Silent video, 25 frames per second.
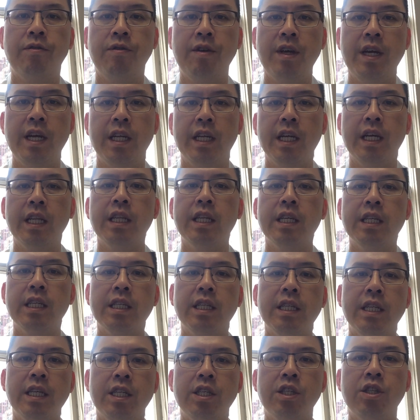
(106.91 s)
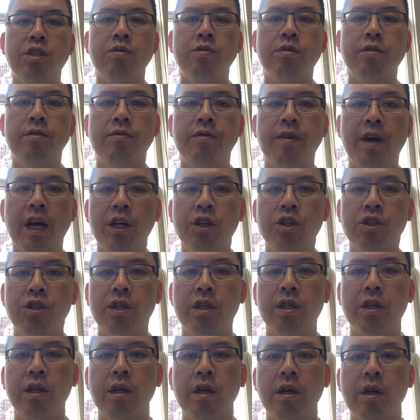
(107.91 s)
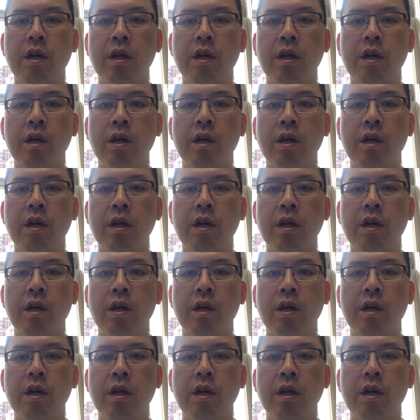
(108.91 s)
feet, and this leads to infection.